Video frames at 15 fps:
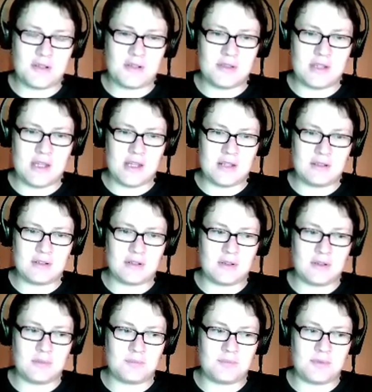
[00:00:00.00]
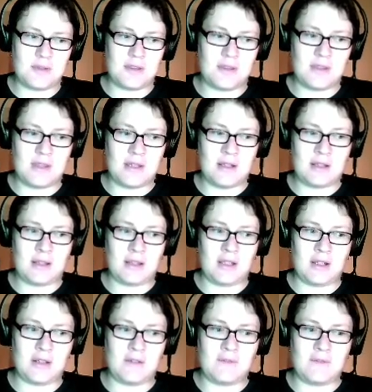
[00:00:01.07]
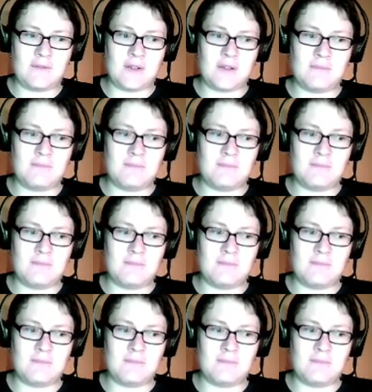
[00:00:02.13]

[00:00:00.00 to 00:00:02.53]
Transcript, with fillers: they had to cope with a lot of um,